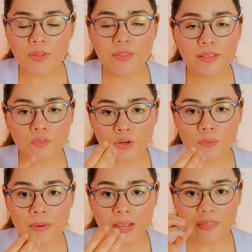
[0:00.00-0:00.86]
Breathe in through
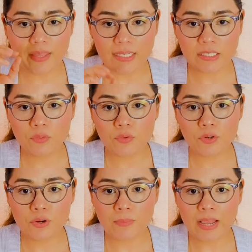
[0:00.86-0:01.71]
your mouth, exhale
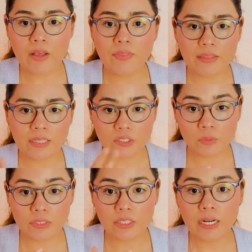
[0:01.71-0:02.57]
through your mouth, and then
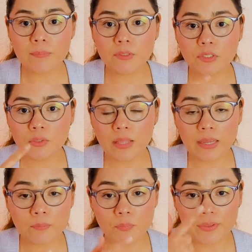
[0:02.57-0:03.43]
switch it up to
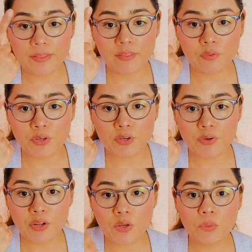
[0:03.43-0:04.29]
like breathe in through
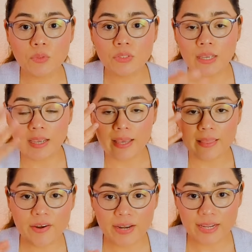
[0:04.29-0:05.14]
your nose
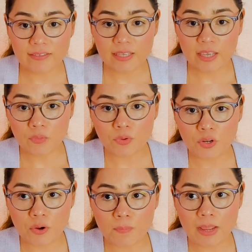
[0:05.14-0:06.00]
and then exhale
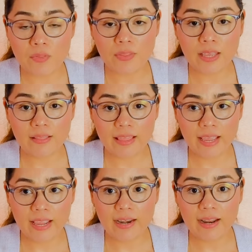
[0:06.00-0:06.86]
through your mouth. And
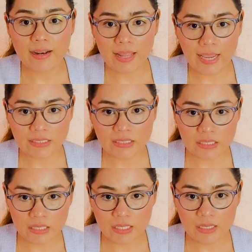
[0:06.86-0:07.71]
then
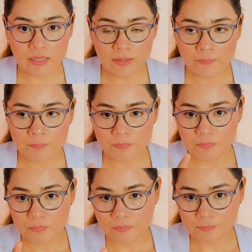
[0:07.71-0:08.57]
lastly,
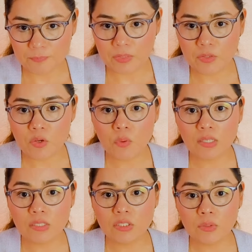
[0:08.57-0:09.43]
you
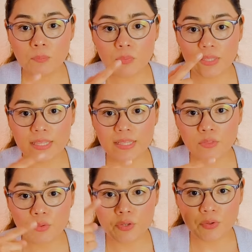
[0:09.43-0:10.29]
want to breathe
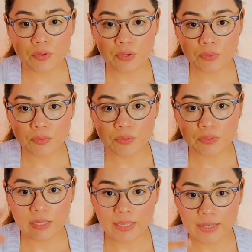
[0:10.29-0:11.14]
in through your
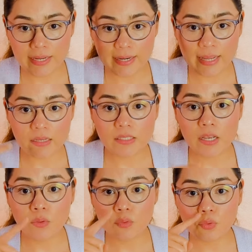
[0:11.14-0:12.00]
nose and then
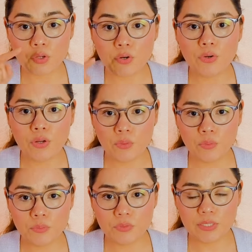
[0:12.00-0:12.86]
exhale through your
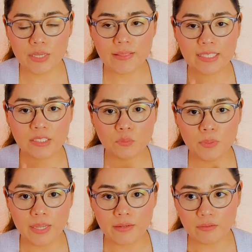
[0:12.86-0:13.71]
nose. And that's
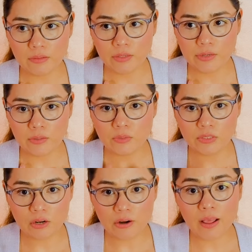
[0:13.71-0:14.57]
when, you know,
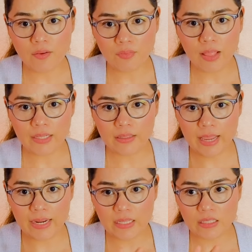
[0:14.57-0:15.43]
start off like
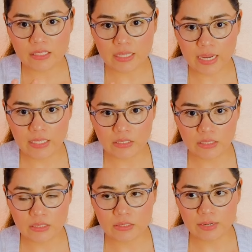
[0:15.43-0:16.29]
that in
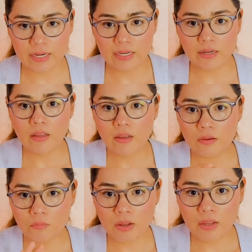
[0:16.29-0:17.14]
stages, right?
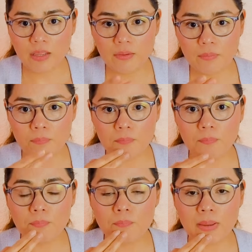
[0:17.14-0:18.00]

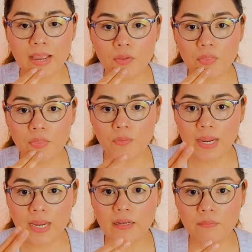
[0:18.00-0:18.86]
One, mouth,
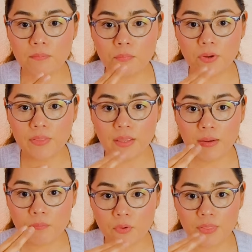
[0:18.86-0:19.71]
right? Breathe
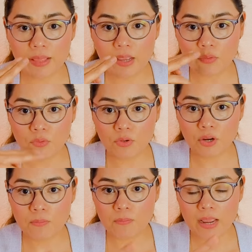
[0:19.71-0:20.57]
in, breathe out through
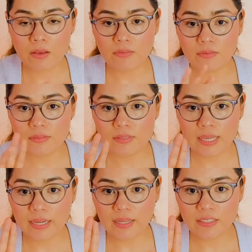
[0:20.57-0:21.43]
your mouth.
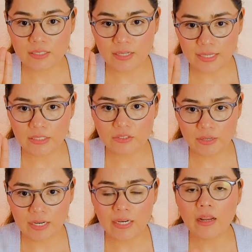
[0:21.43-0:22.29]
Second stage,
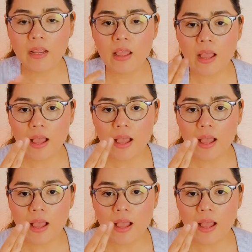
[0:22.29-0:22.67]
right?